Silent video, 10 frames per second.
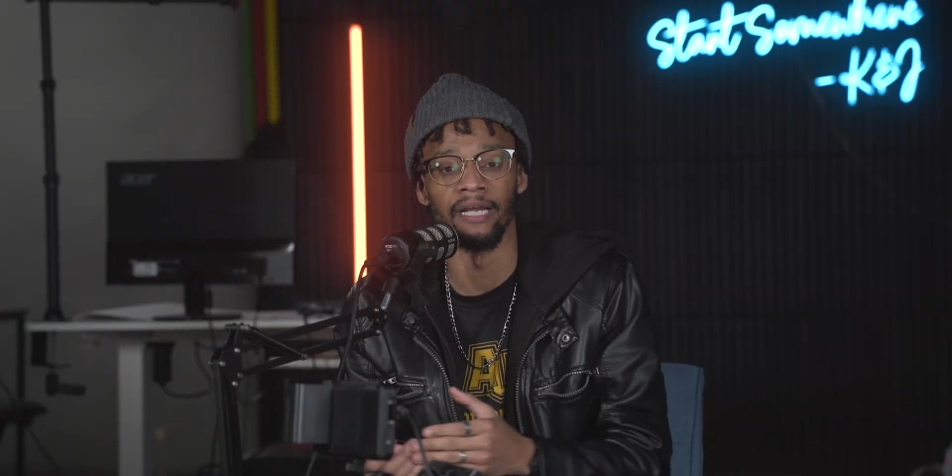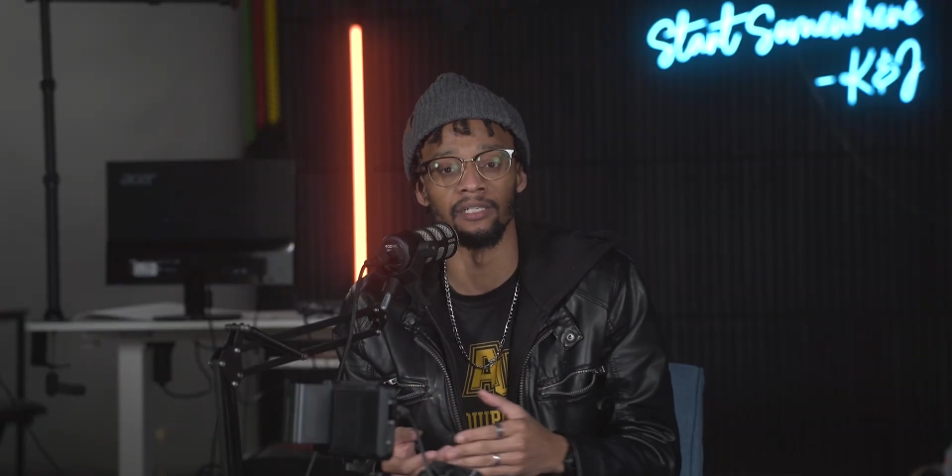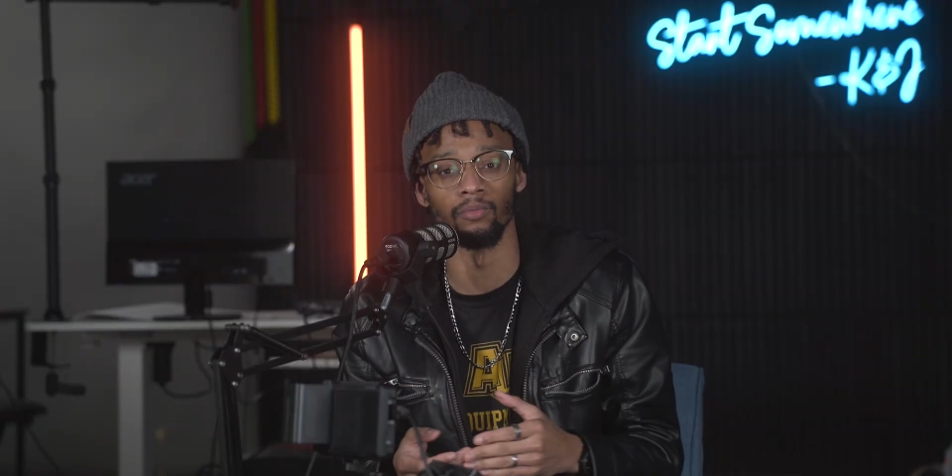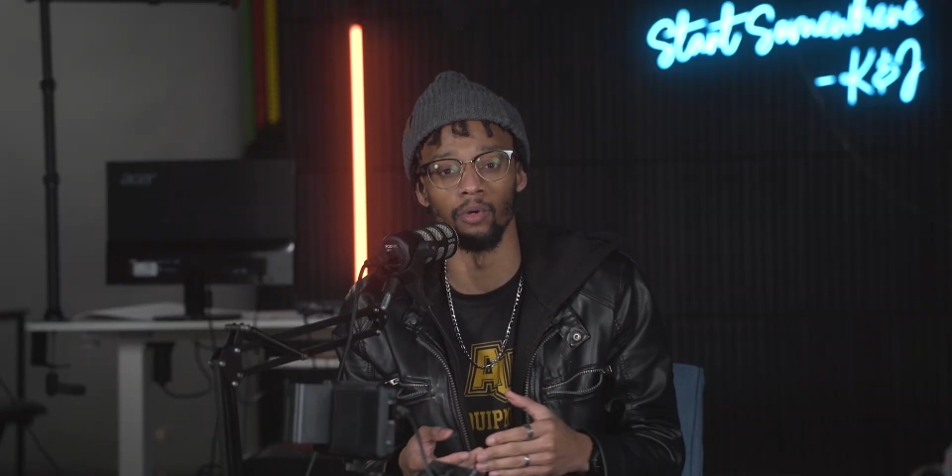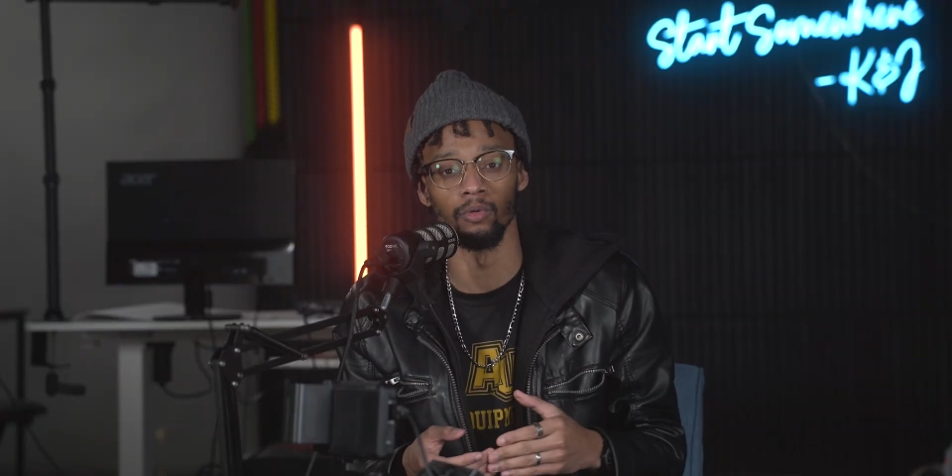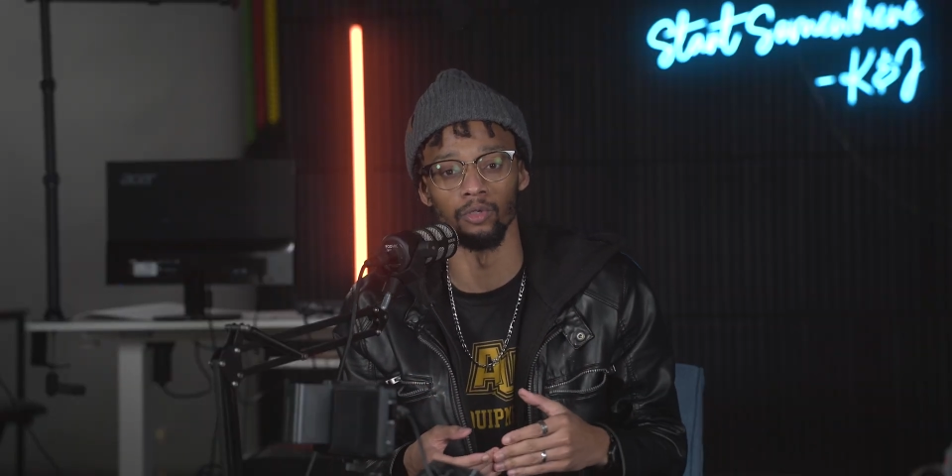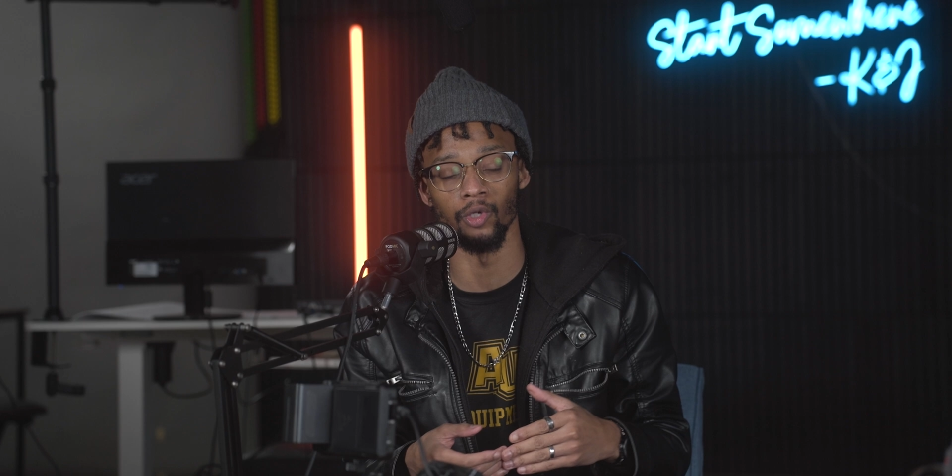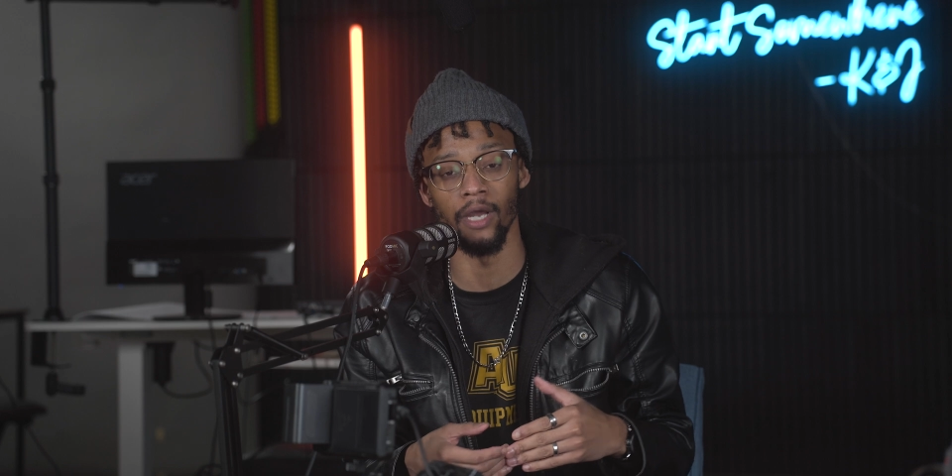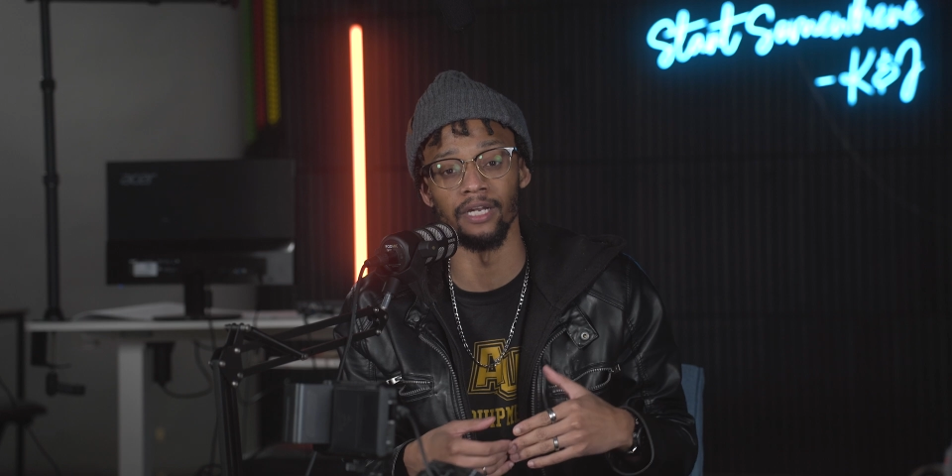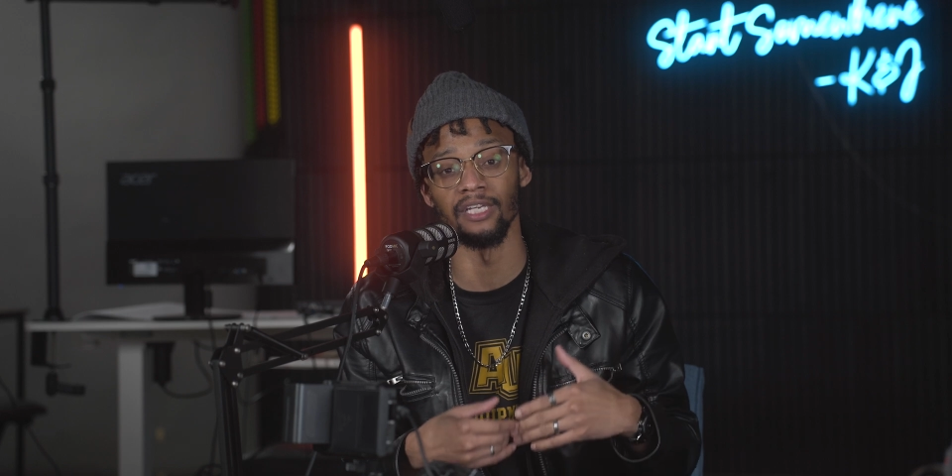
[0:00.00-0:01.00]
as someone who is
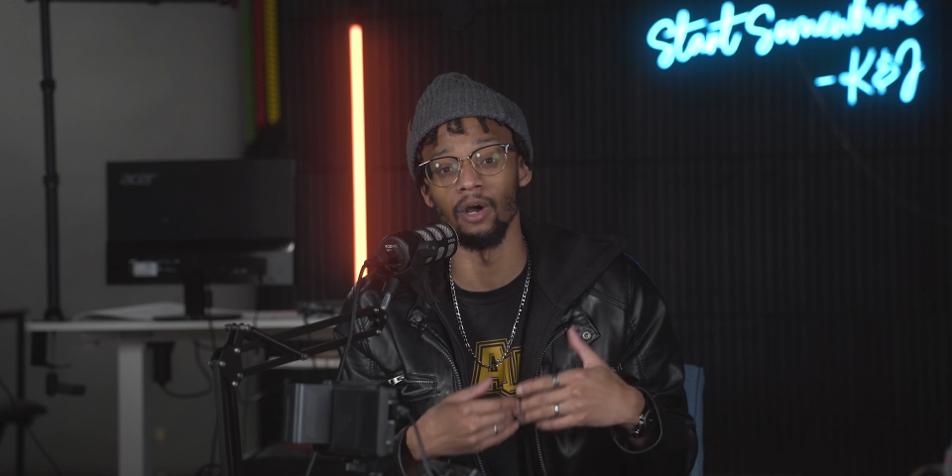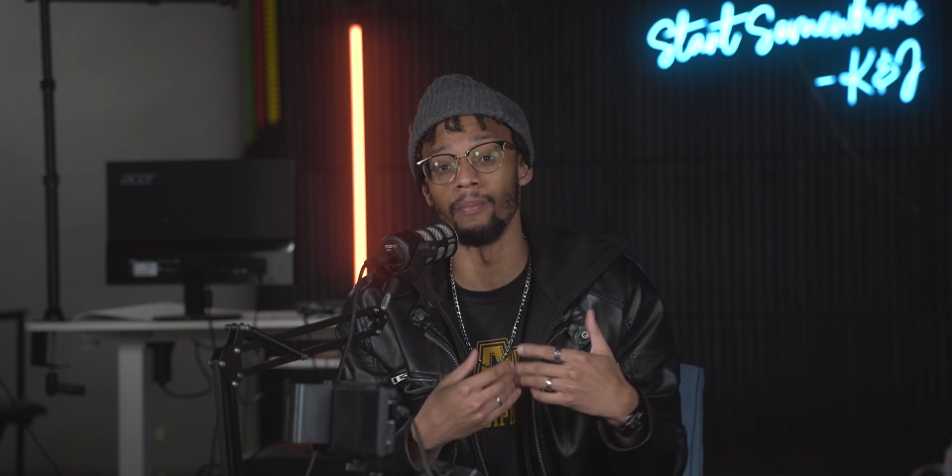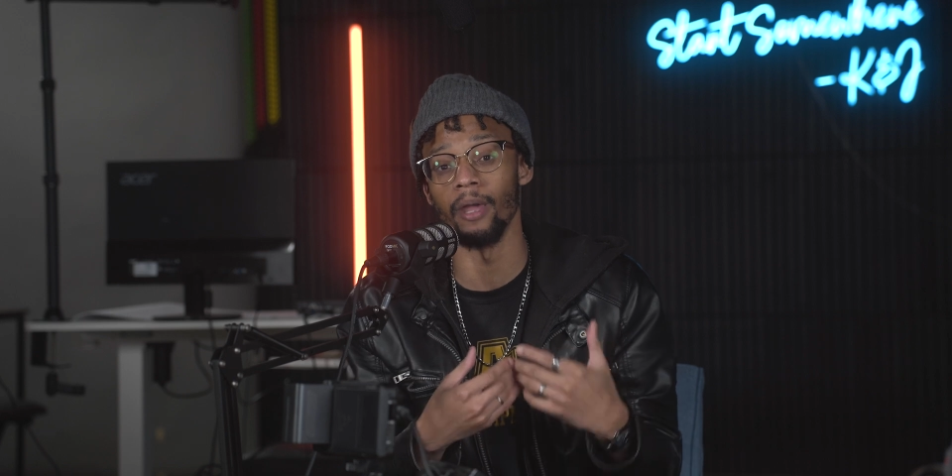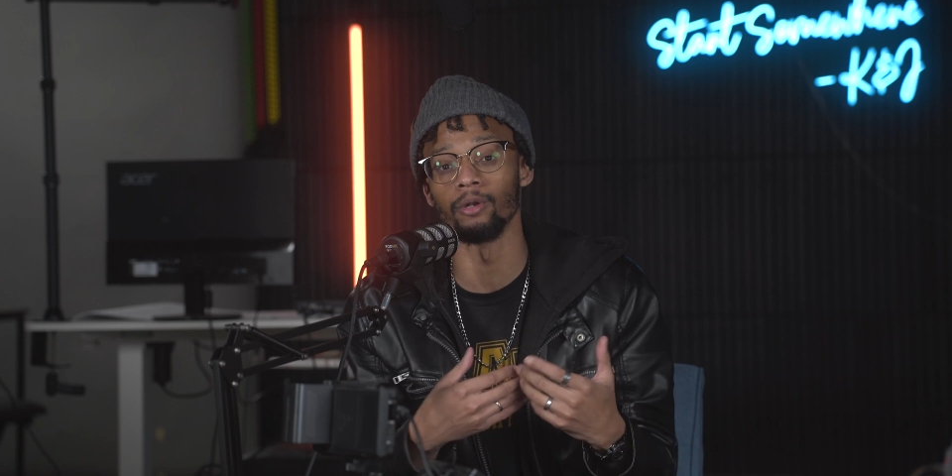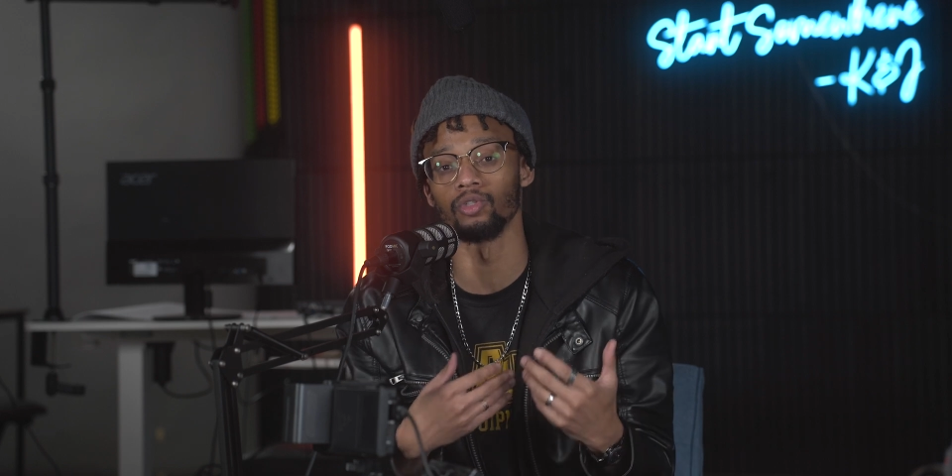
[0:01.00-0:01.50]
trying to tell better